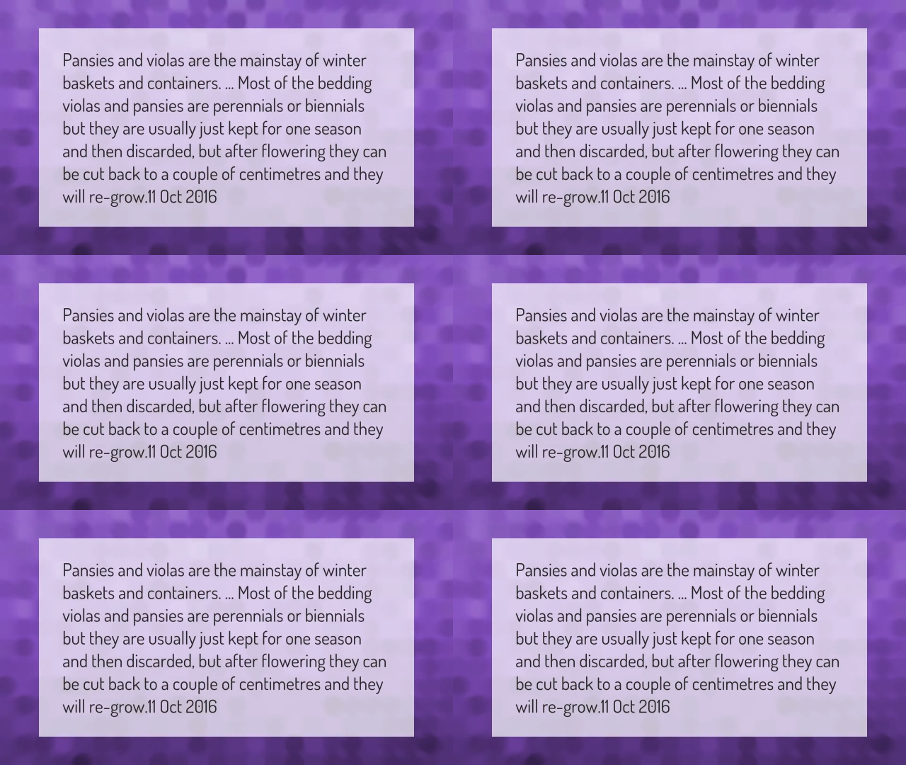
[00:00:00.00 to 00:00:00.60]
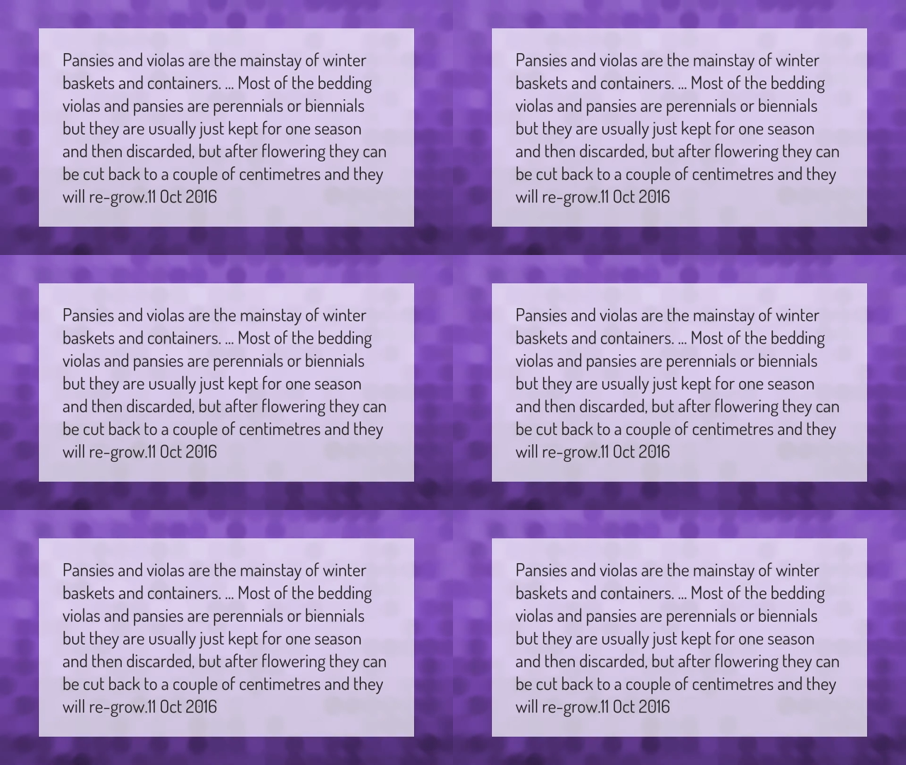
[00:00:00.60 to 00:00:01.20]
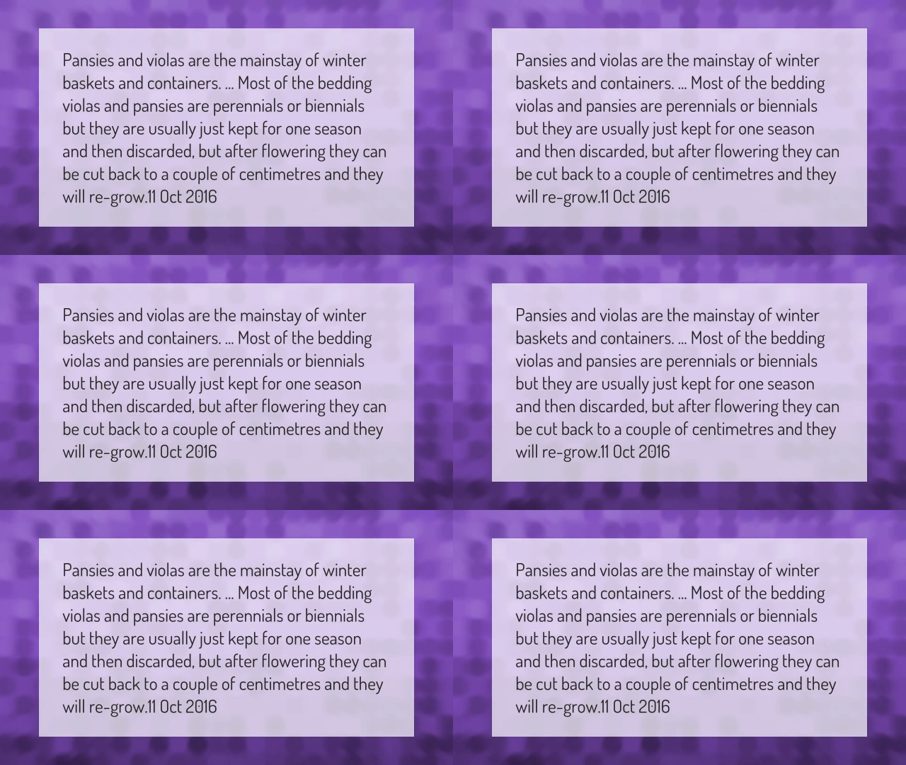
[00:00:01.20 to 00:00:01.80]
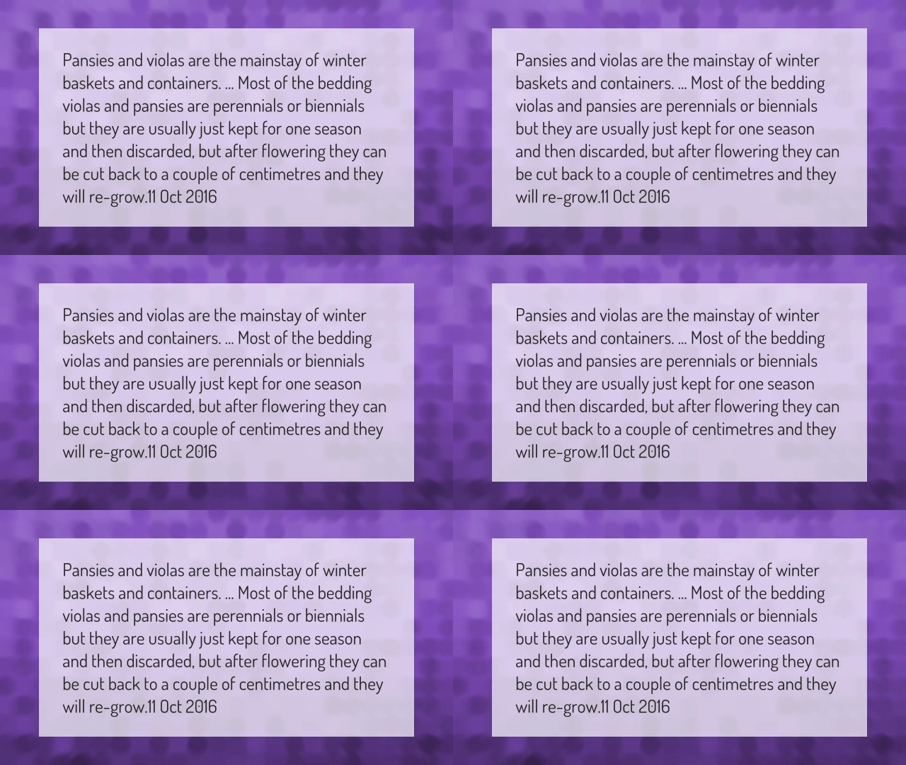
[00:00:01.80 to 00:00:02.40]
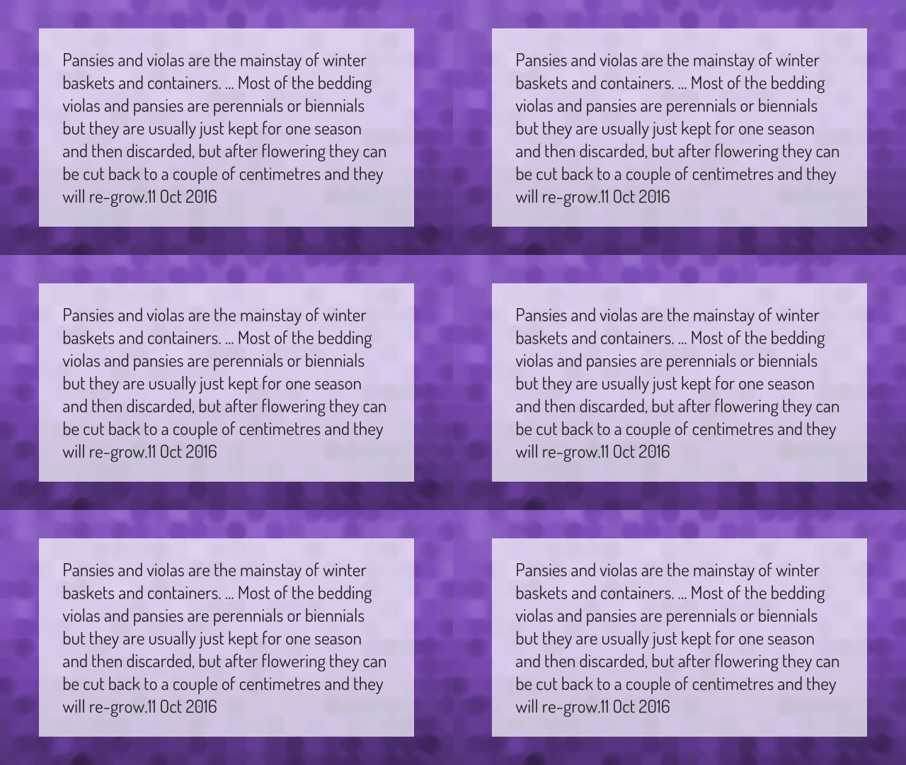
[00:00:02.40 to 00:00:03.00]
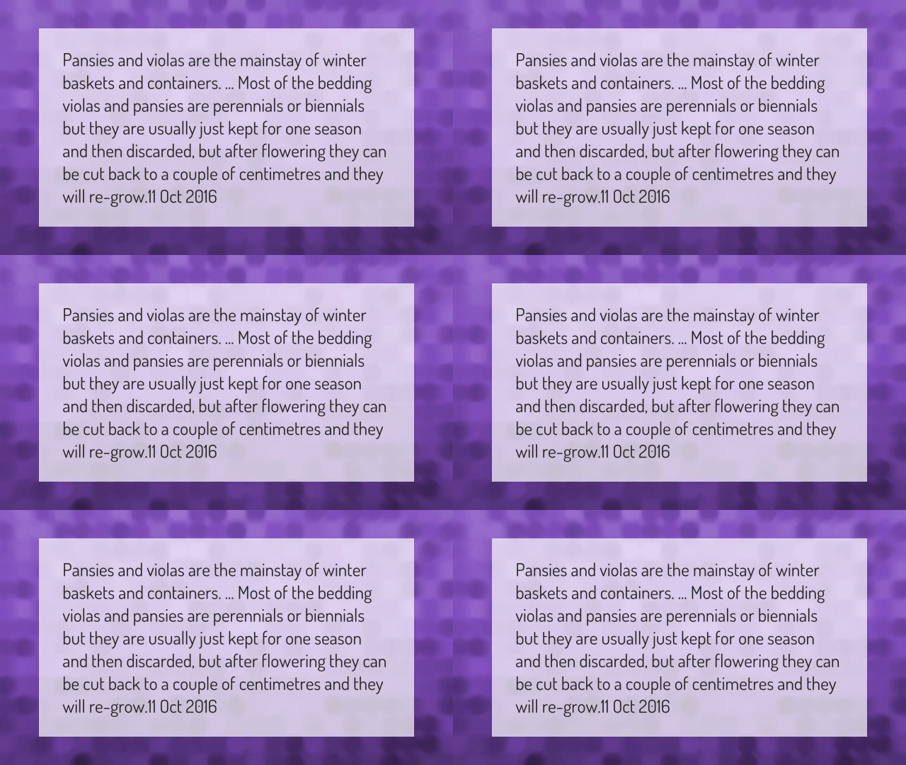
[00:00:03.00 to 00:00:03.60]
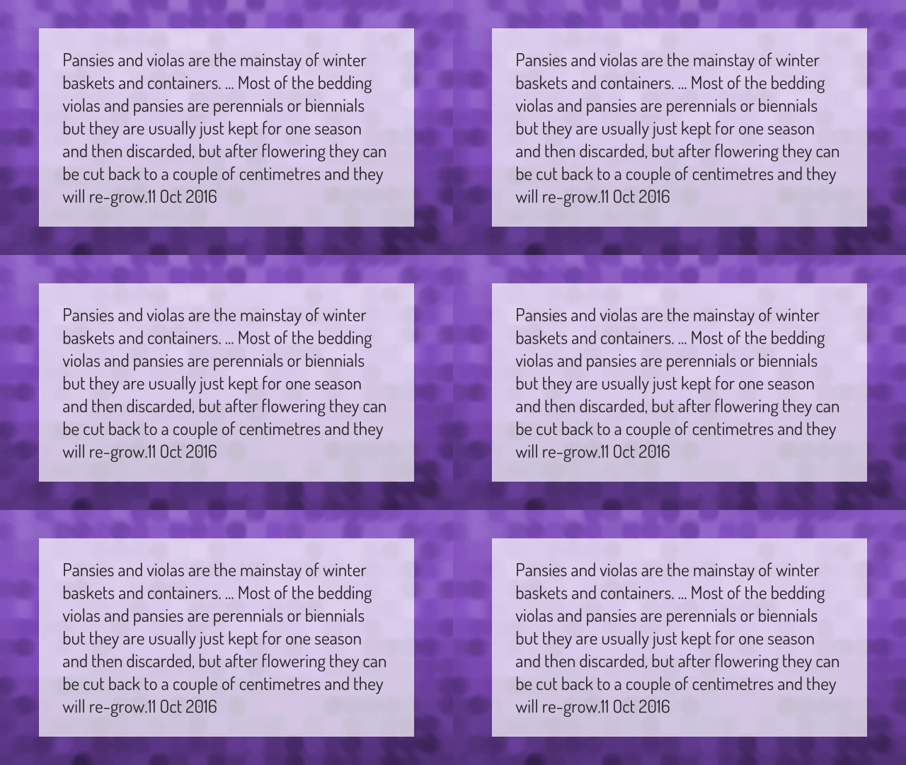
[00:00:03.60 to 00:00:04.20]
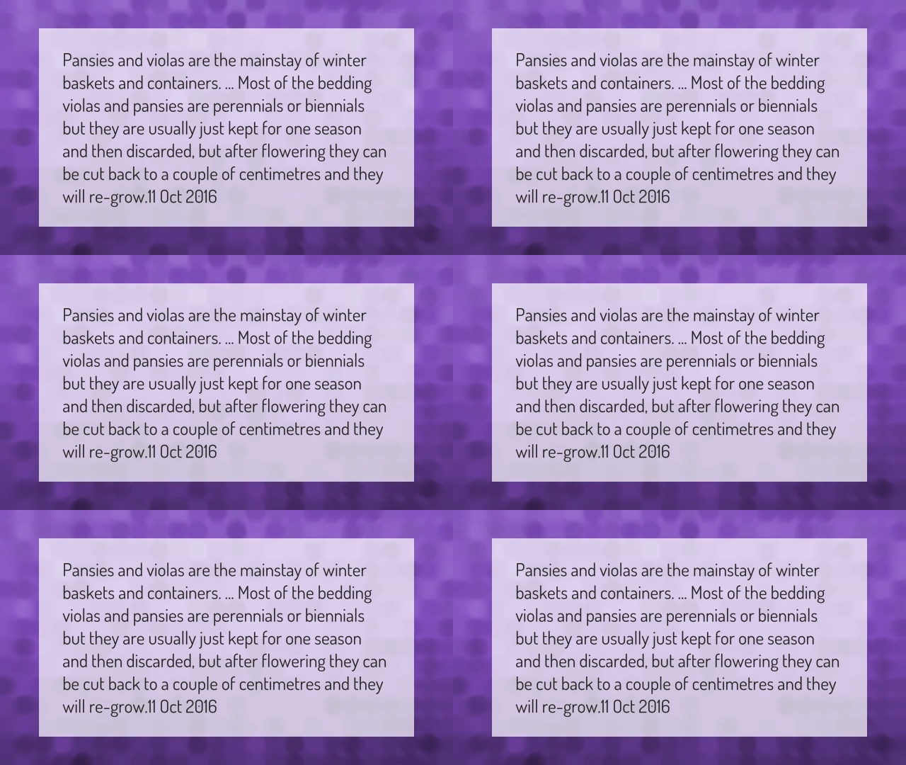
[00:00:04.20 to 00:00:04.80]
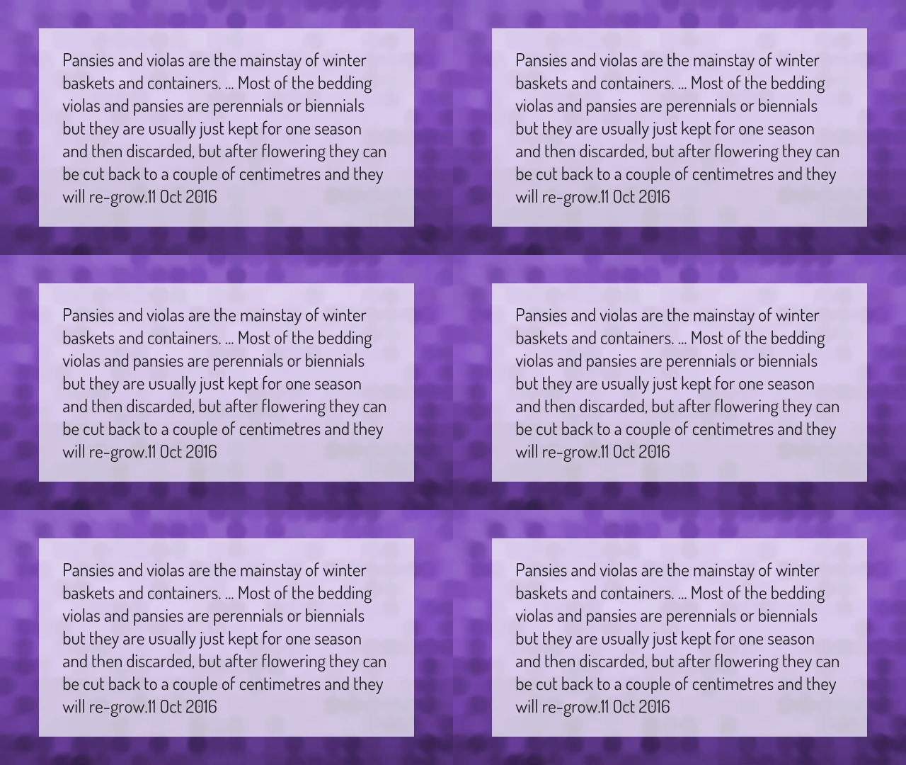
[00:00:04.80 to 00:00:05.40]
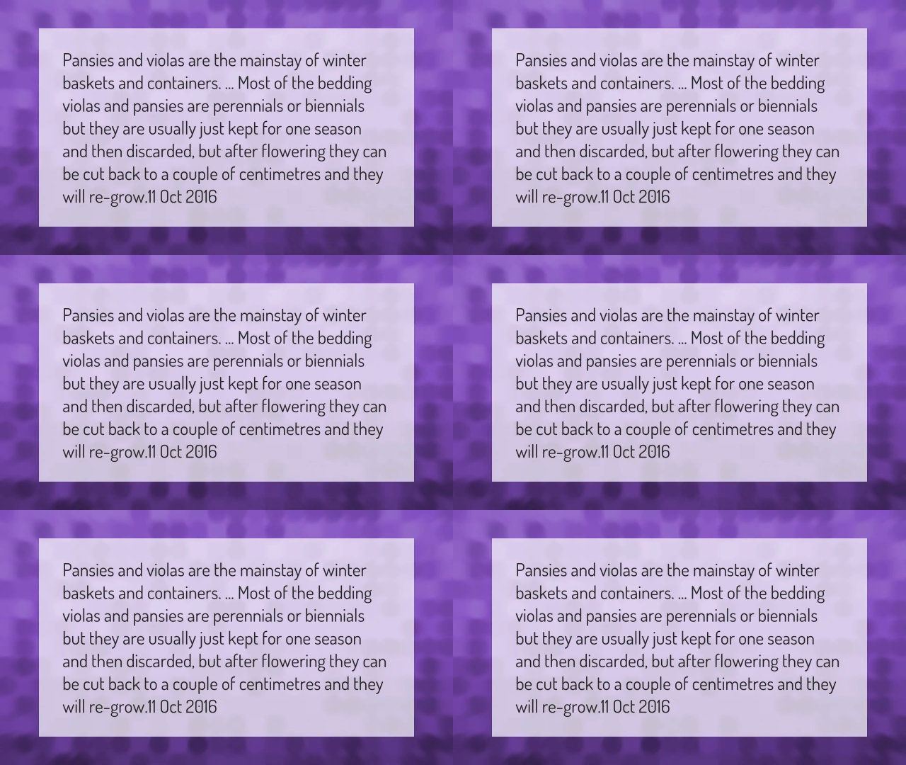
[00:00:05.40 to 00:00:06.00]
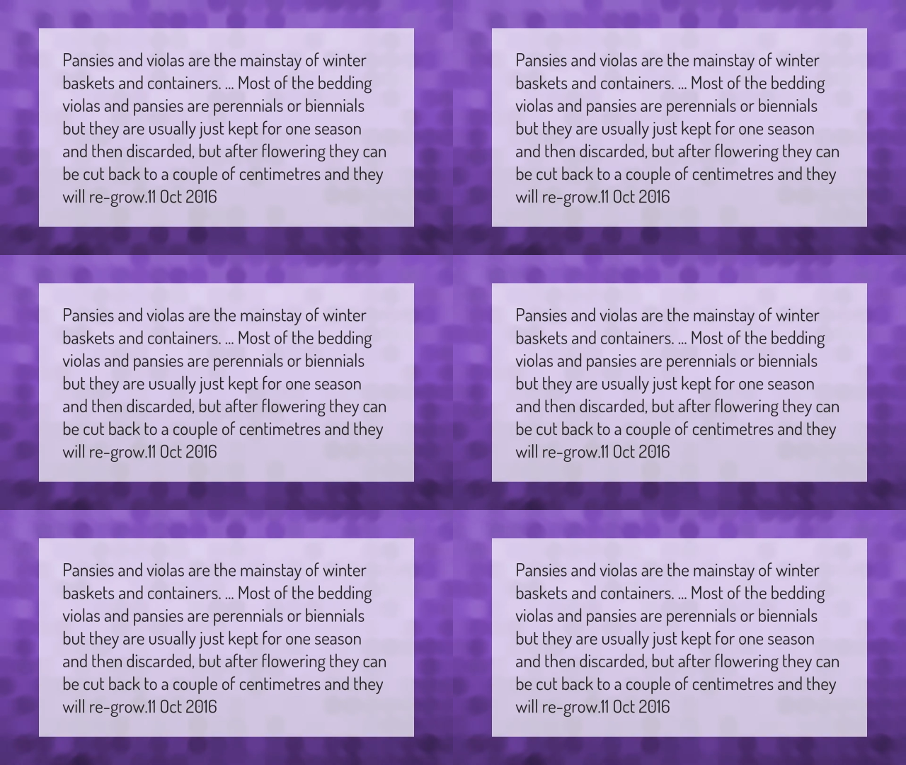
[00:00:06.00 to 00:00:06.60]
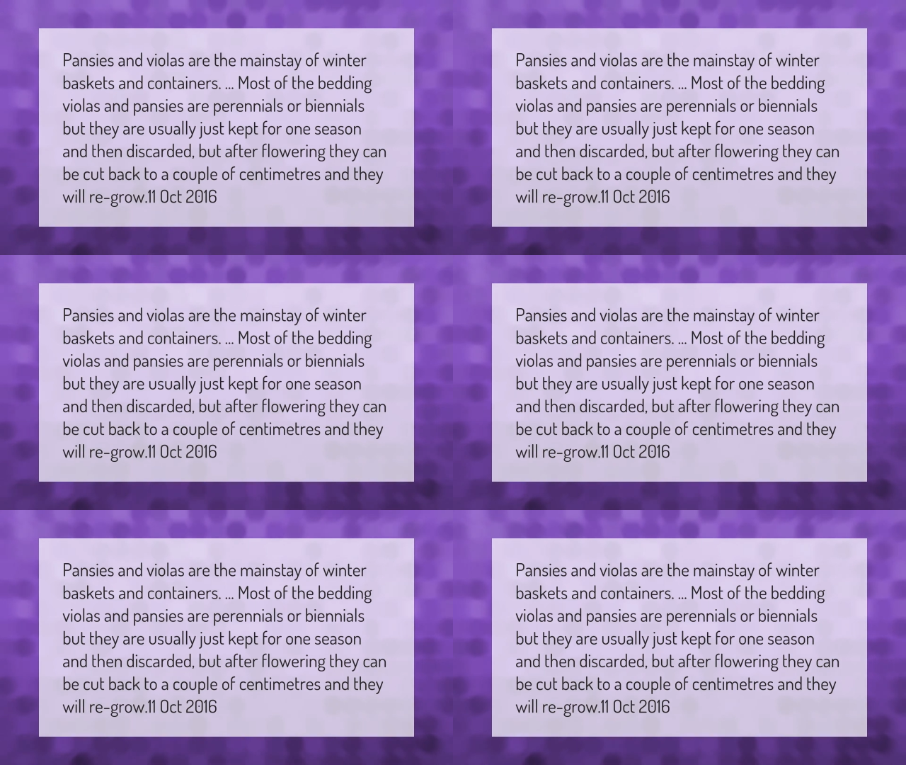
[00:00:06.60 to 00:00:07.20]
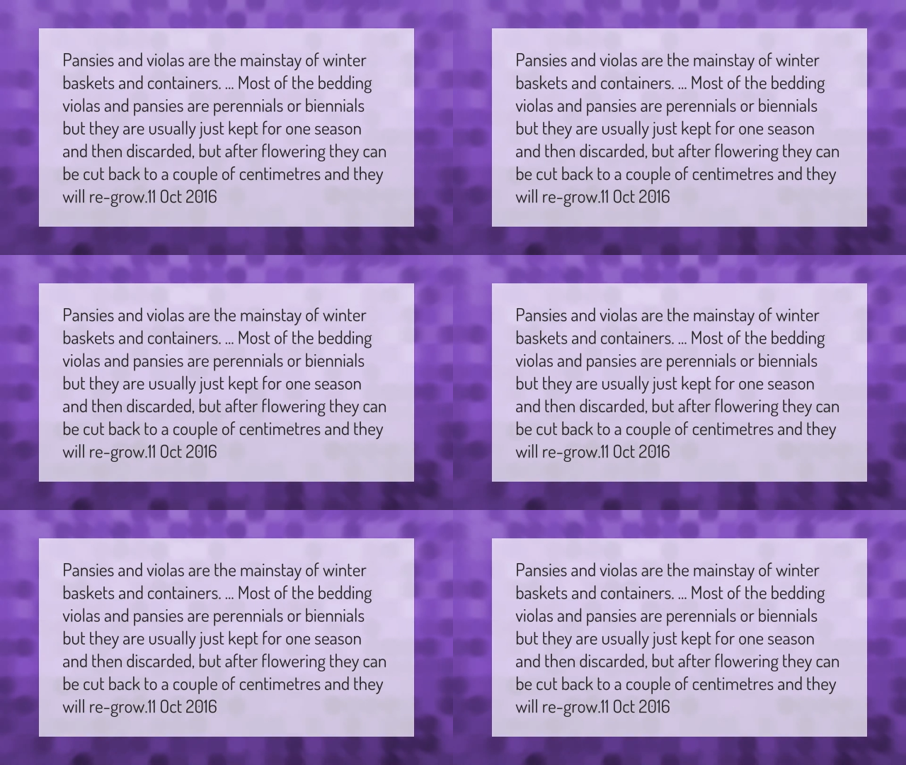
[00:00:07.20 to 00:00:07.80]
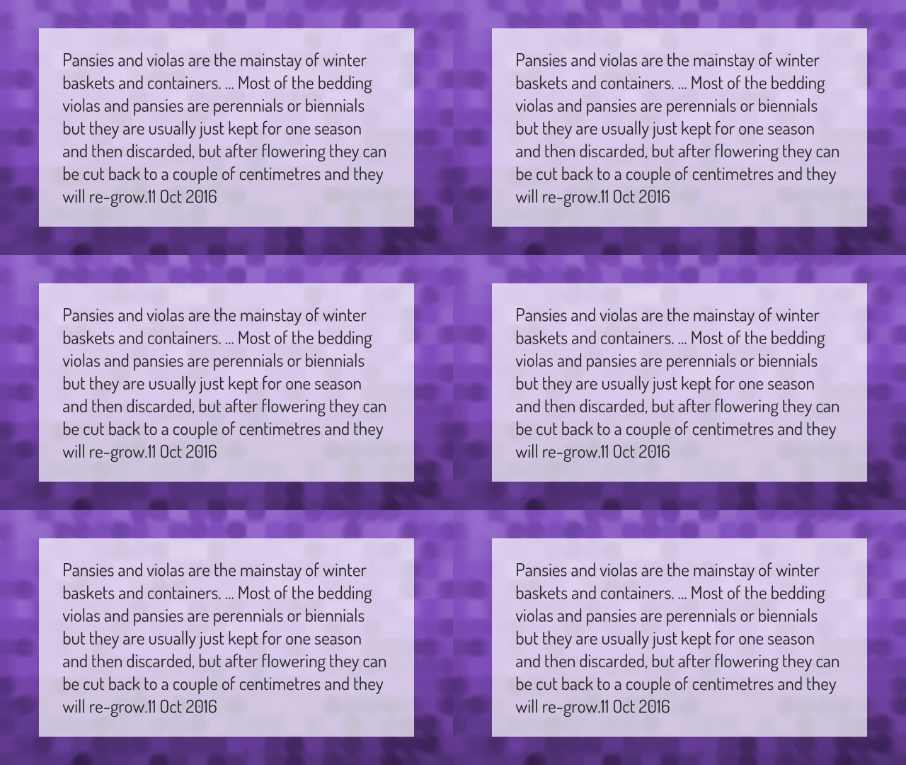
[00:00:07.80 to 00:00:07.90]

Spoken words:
No face is visible, so there are no lips to read.